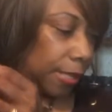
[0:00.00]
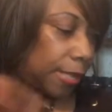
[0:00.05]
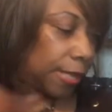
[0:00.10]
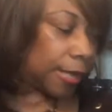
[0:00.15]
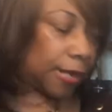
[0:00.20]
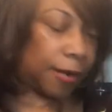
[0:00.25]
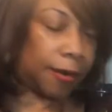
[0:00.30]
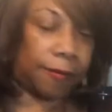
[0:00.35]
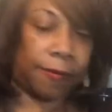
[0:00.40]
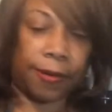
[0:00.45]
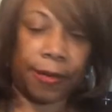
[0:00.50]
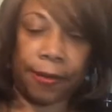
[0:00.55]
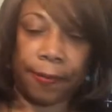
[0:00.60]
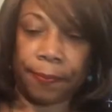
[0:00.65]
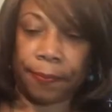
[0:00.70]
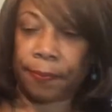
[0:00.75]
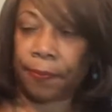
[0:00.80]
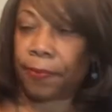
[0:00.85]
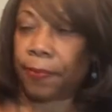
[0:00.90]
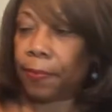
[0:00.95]
All right,
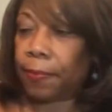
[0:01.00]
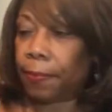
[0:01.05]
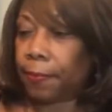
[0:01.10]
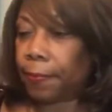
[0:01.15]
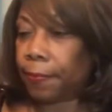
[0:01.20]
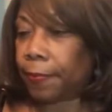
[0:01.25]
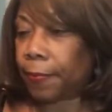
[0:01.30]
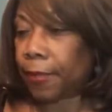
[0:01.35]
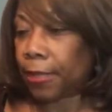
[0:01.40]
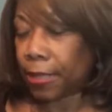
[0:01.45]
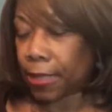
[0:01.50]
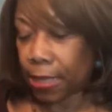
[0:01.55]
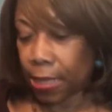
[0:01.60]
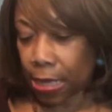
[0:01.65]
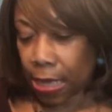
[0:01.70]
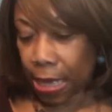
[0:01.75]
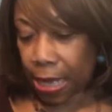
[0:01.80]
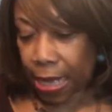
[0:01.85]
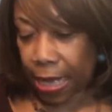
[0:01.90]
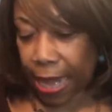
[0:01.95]

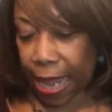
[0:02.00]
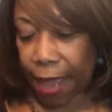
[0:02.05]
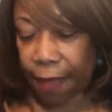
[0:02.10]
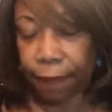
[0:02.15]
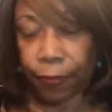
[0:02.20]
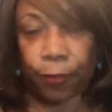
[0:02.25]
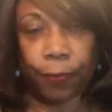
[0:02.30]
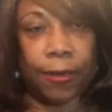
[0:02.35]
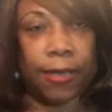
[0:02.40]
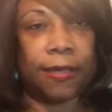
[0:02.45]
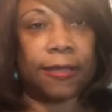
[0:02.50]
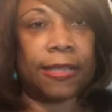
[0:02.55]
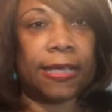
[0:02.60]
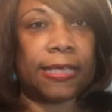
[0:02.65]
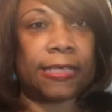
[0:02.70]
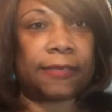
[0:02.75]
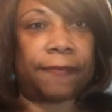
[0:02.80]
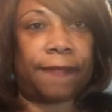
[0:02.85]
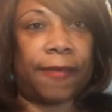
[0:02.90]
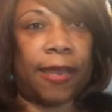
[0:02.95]
and I have three of
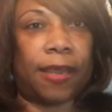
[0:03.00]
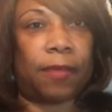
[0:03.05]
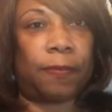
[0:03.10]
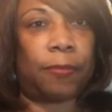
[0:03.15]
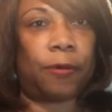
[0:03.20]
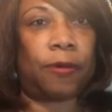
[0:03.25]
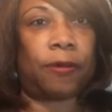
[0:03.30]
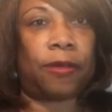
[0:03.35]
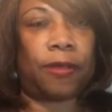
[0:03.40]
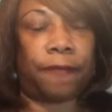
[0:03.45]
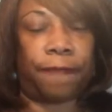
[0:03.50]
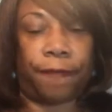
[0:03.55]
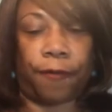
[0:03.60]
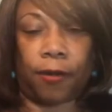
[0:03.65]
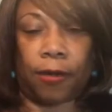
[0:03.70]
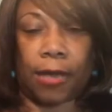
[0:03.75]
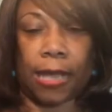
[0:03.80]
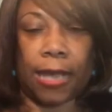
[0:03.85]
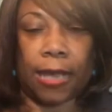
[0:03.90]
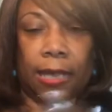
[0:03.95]
these available if
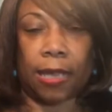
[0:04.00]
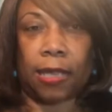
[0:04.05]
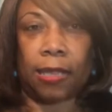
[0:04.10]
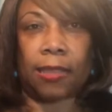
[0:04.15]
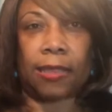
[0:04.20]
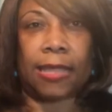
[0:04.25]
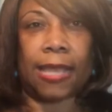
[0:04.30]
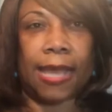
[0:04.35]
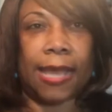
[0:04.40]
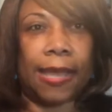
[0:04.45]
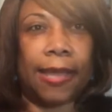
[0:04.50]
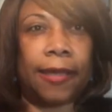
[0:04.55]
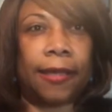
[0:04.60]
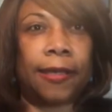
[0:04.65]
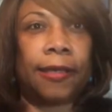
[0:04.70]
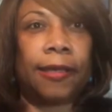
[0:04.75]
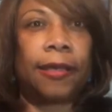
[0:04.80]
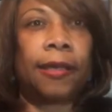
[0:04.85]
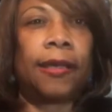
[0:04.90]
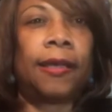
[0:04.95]
you're liking that.
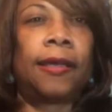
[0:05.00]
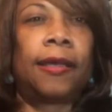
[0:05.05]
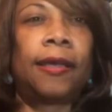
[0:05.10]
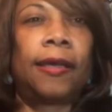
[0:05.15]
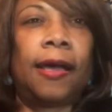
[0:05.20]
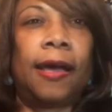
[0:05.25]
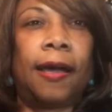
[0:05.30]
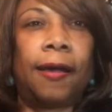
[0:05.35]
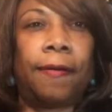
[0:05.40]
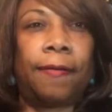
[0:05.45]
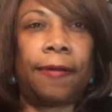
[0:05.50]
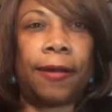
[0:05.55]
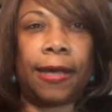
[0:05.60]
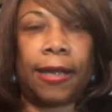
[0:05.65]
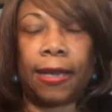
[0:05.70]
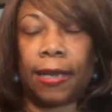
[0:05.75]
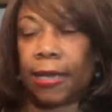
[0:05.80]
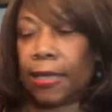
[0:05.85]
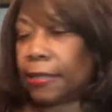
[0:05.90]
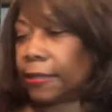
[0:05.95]
All
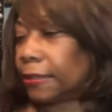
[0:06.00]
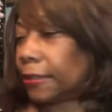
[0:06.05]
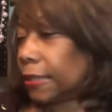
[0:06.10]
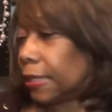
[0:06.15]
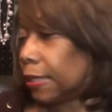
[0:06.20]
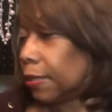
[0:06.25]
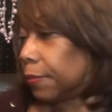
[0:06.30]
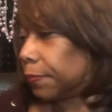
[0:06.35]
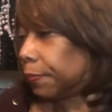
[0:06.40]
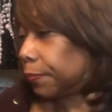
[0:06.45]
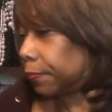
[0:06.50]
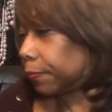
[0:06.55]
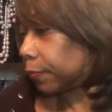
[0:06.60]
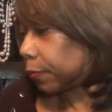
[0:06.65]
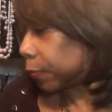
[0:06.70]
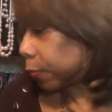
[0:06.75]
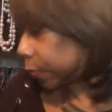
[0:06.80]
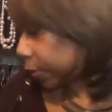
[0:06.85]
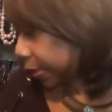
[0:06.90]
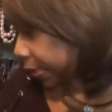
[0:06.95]
right, let's
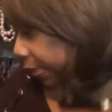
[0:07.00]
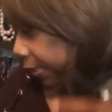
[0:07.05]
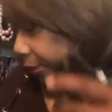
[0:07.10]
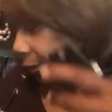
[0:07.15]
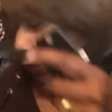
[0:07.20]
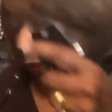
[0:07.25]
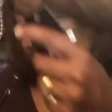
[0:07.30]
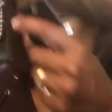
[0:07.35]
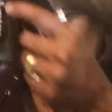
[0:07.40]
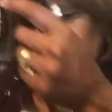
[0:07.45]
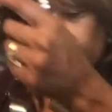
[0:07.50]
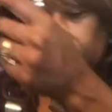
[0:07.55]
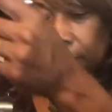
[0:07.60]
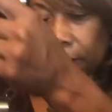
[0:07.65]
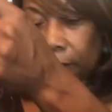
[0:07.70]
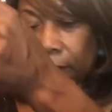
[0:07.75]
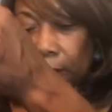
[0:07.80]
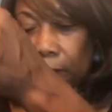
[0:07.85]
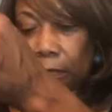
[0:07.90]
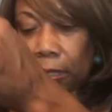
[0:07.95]
see. What is next
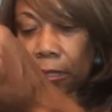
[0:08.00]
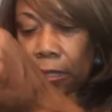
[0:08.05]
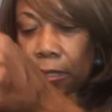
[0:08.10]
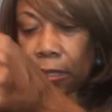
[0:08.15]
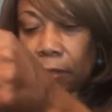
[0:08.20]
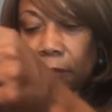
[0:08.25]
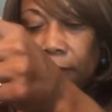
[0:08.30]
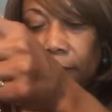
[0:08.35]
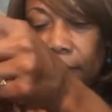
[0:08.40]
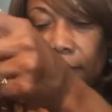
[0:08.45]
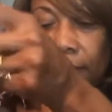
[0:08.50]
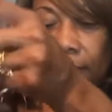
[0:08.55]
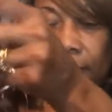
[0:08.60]
on the list?